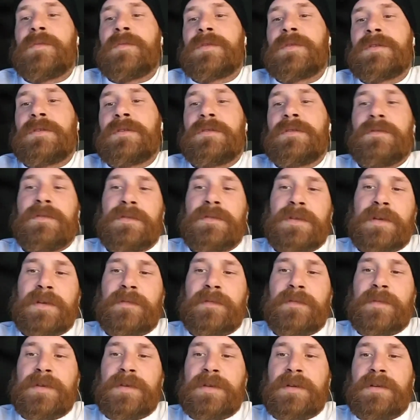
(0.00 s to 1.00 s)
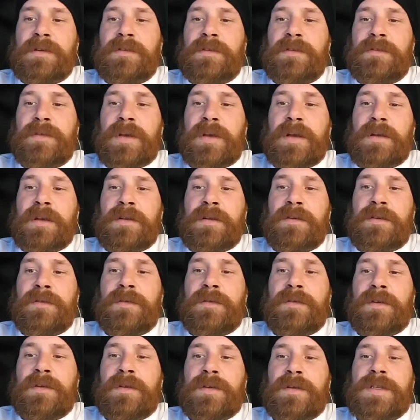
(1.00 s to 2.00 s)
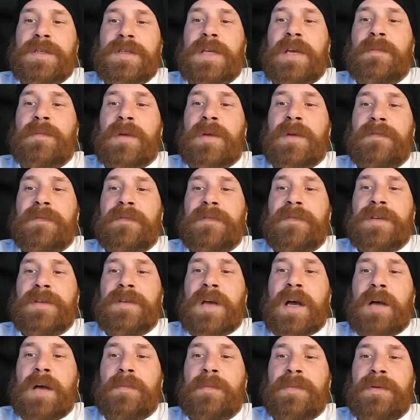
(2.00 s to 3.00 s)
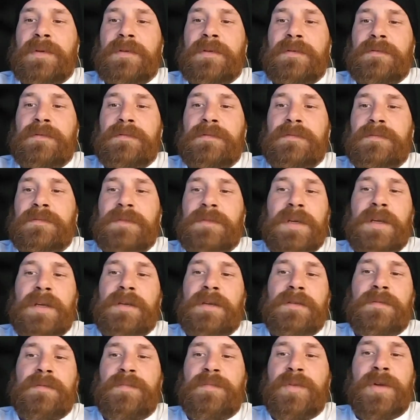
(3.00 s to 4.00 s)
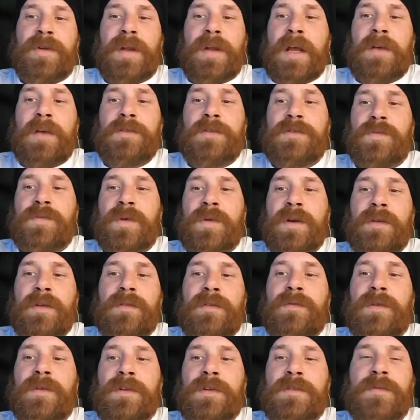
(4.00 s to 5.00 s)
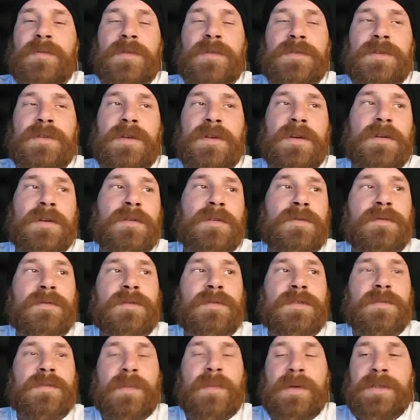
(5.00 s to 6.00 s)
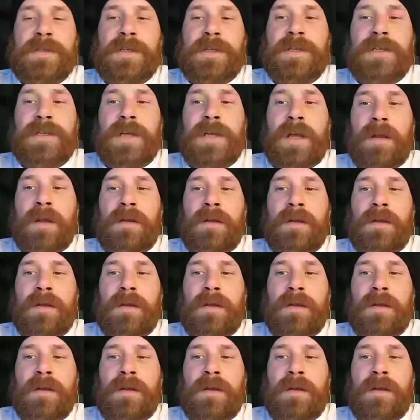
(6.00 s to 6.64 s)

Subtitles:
going to do this, government's going to do that. And here they skim off the top and put it elsewhere than where it's supposed to go. It's a bunch of shit.